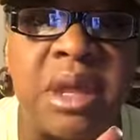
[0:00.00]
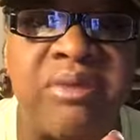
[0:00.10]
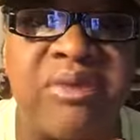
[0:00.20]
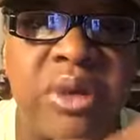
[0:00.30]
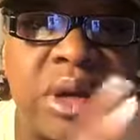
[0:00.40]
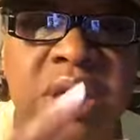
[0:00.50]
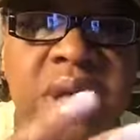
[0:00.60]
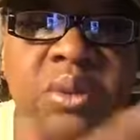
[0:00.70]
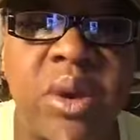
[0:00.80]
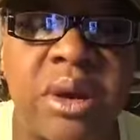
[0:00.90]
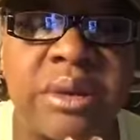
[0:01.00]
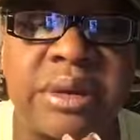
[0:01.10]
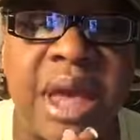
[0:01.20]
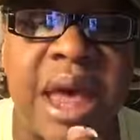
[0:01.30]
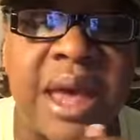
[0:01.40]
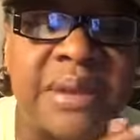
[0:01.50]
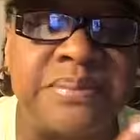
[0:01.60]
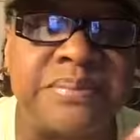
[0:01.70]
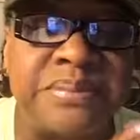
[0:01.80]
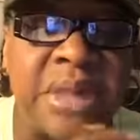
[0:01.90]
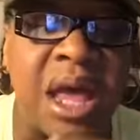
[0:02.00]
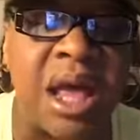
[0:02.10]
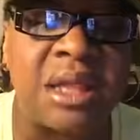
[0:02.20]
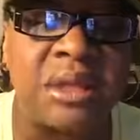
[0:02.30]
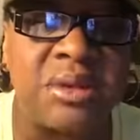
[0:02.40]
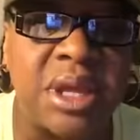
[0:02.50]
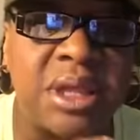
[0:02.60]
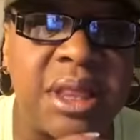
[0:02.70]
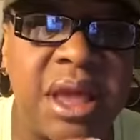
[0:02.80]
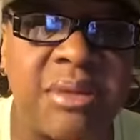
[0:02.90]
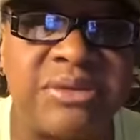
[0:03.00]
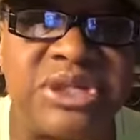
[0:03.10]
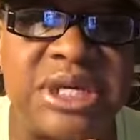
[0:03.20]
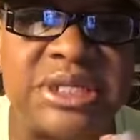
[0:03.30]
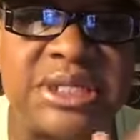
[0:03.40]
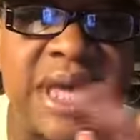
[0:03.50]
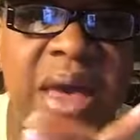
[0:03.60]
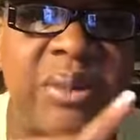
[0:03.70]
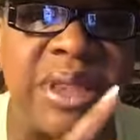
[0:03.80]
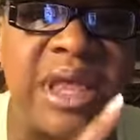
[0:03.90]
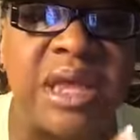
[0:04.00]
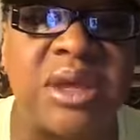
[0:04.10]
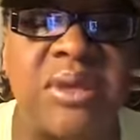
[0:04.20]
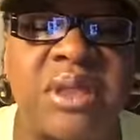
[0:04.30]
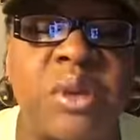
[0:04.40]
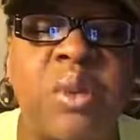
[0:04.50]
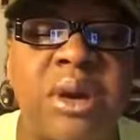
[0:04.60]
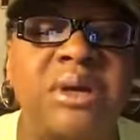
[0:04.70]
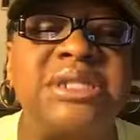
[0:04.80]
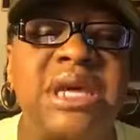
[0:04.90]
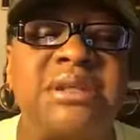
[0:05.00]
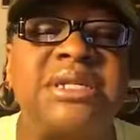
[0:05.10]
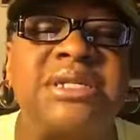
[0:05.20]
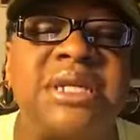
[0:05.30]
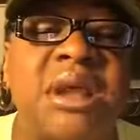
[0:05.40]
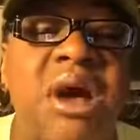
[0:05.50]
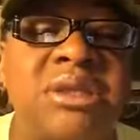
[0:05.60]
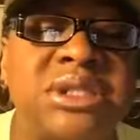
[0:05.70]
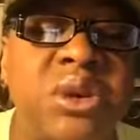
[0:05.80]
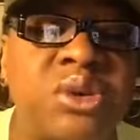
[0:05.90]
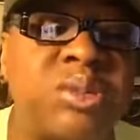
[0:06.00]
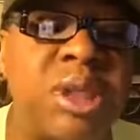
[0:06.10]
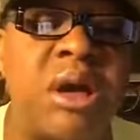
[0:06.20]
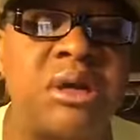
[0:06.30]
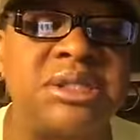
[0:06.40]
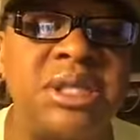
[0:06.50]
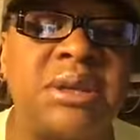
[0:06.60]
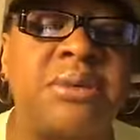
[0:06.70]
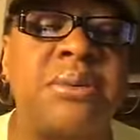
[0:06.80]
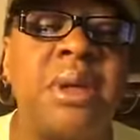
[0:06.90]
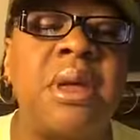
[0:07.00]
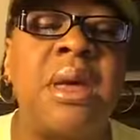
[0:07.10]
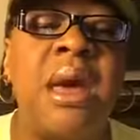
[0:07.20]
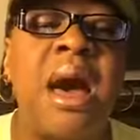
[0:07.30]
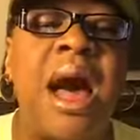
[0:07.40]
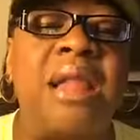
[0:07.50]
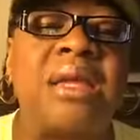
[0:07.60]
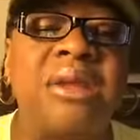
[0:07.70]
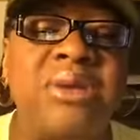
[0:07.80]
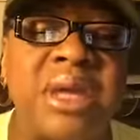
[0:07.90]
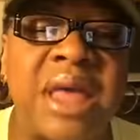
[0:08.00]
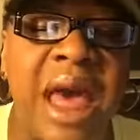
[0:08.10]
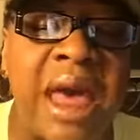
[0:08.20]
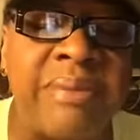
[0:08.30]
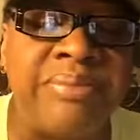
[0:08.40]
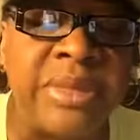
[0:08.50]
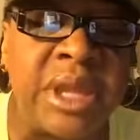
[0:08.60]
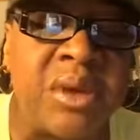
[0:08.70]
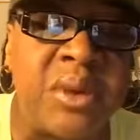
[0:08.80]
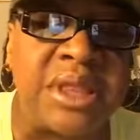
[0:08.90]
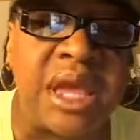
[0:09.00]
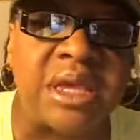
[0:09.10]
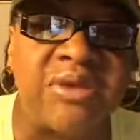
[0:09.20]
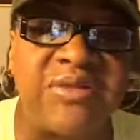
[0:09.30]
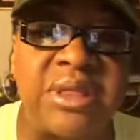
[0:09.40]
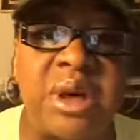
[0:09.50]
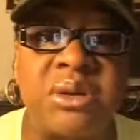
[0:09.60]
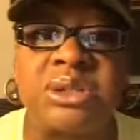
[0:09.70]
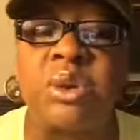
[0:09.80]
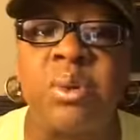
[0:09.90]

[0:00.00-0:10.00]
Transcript: for a good word, God. Hallelujah. In the name of Jesus, God. We thank you that the word tells us that all souls belong to you. Hallelujah, God. We thank you for those who